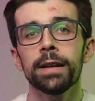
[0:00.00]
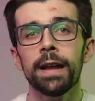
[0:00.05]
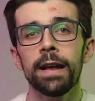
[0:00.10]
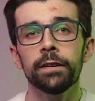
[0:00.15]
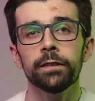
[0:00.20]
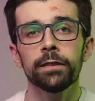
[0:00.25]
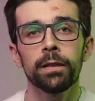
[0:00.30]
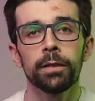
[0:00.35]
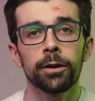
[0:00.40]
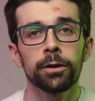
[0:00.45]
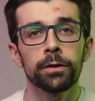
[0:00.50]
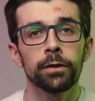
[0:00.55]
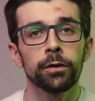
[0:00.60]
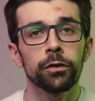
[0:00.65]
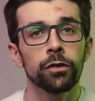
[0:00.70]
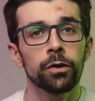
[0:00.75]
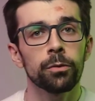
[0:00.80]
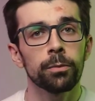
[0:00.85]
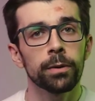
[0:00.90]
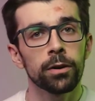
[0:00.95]
ask the learners
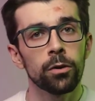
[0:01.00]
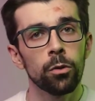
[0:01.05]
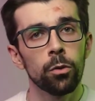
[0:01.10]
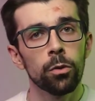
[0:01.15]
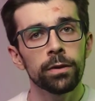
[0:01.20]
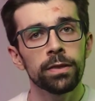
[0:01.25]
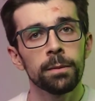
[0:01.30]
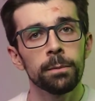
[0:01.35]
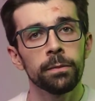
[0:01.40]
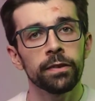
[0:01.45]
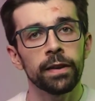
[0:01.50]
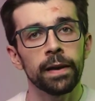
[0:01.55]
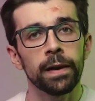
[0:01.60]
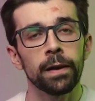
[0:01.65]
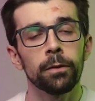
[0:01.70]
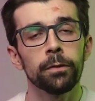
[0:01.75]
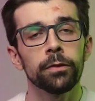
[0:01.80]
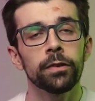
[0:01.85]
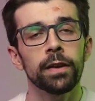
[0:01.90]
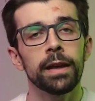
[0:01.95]
to record
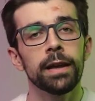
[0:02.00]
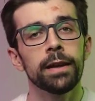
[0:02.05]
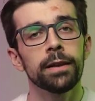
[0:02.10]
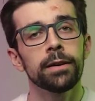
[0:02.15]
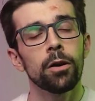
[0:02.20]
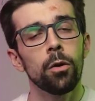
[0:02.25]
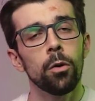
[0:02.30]
themselves in